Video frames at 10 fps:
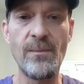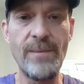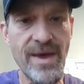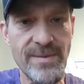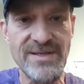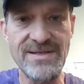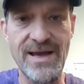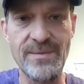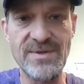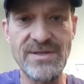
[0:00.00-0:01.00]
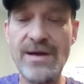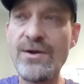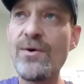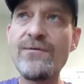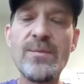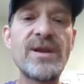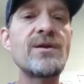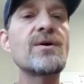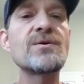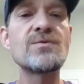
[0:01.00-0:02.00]
Baby steps. Now I know everybody
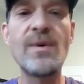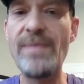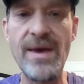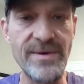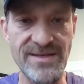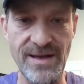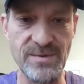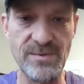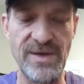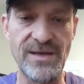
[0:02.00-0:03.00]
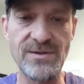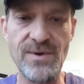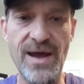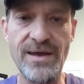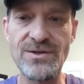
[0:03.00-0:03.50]
knows what baby steps means, right?